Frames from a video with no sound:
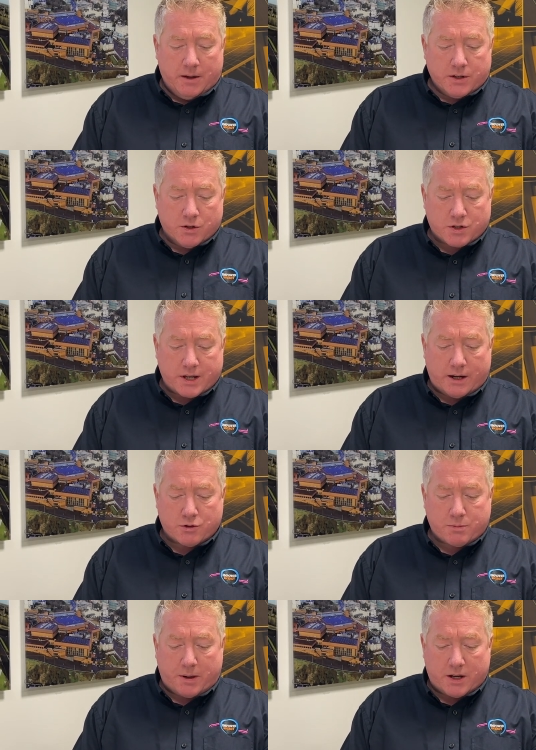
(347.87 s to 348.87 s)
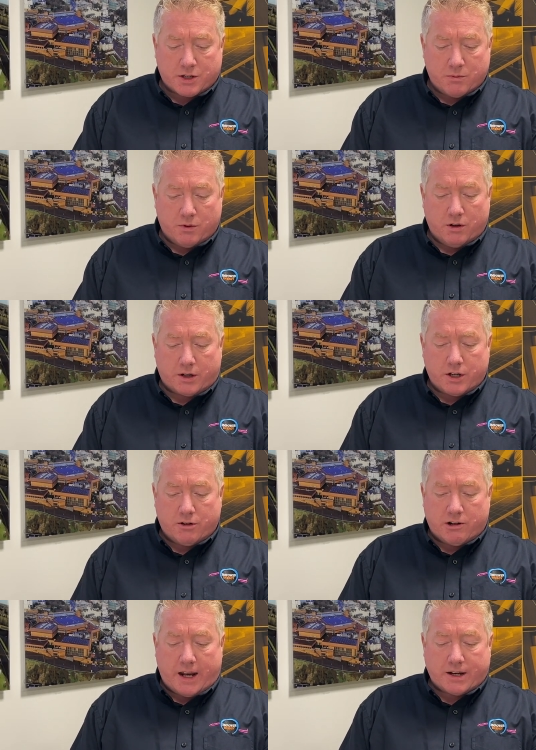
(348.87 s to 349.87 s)
Your salesperson will look at
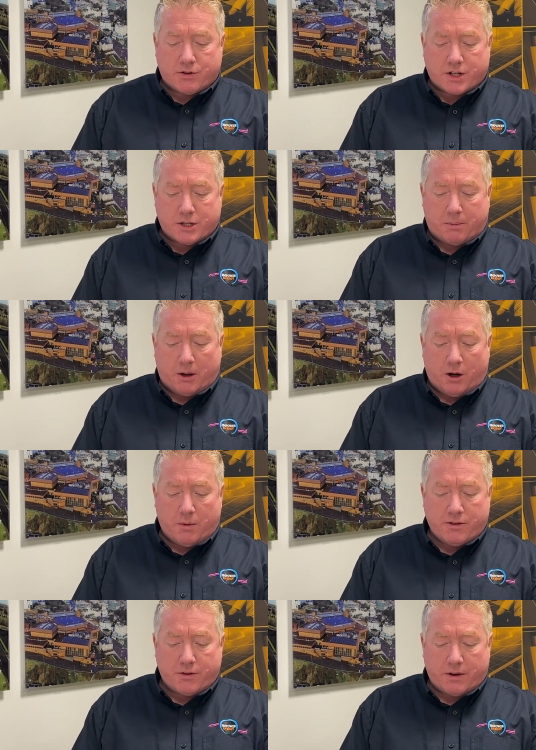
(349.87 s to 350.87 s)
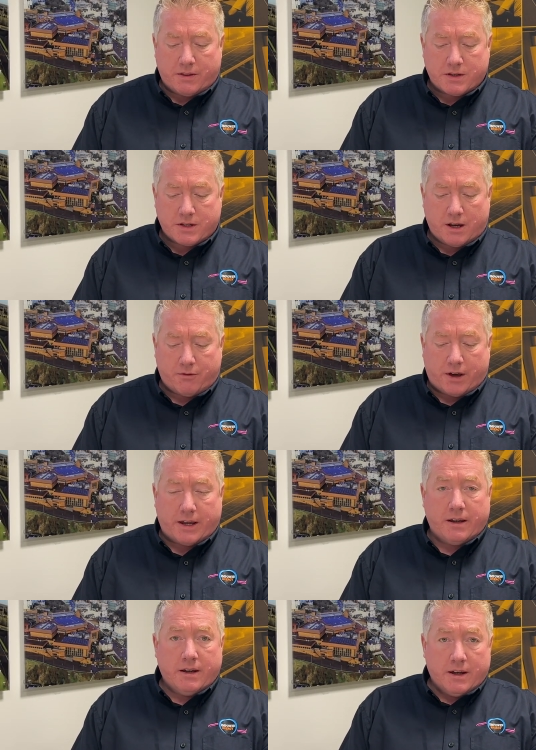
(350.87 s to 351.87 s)
your electric supply when doing the survey